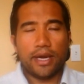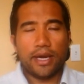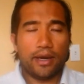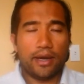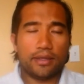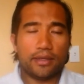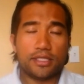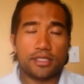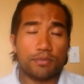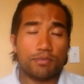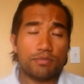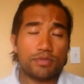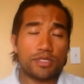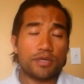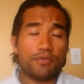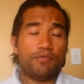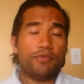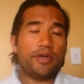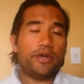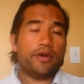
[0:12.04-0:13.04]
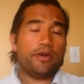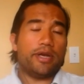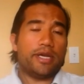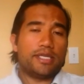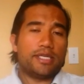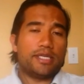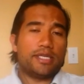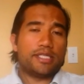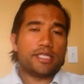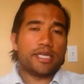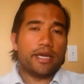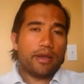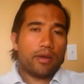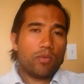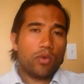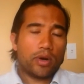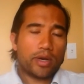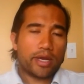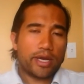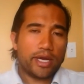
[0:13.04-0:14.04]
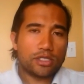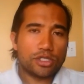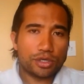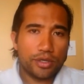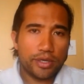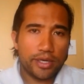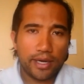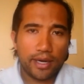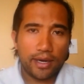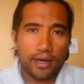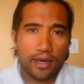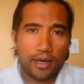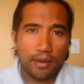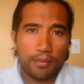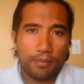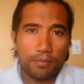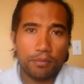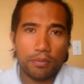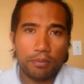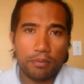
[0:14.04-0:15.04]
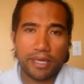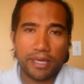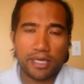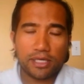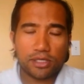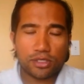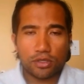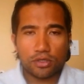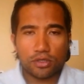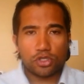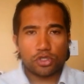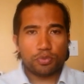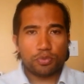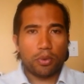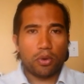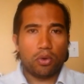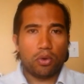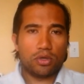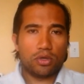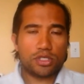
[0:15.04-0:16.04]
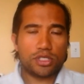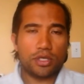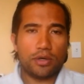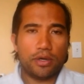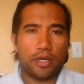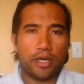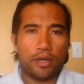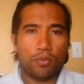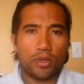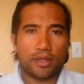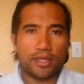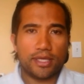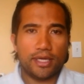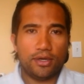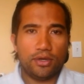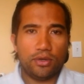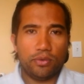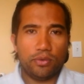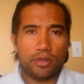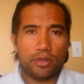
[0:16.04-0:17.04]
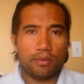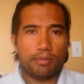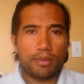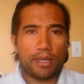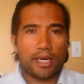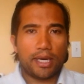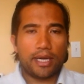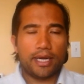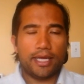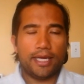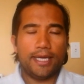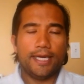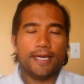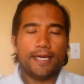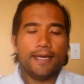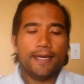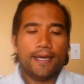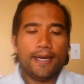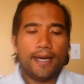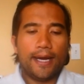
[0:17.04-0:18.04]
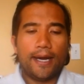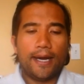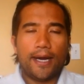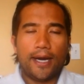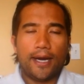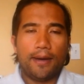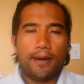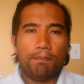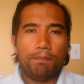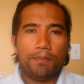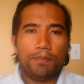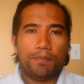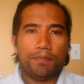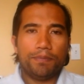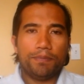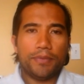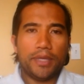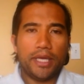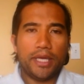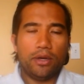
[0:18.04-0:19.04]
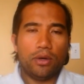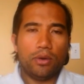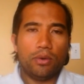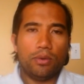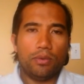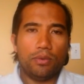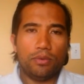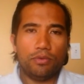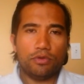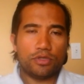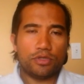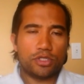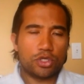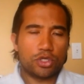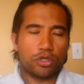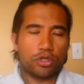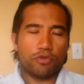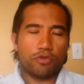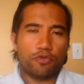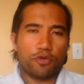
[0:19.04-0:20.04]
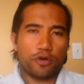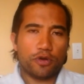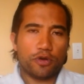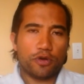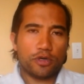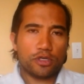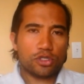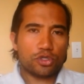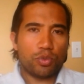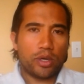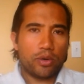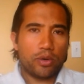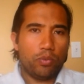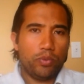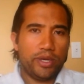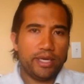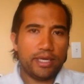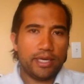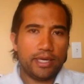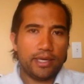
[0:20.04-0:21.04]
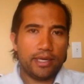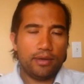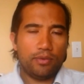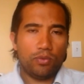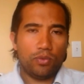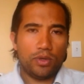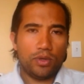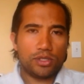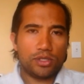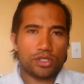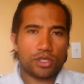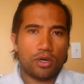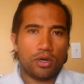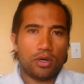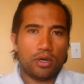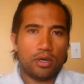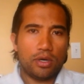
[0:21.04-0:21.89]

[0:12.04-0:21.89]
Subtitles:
Yeah, it's some very exciting work actually, based on spores and what they do in the body. So the first one we did was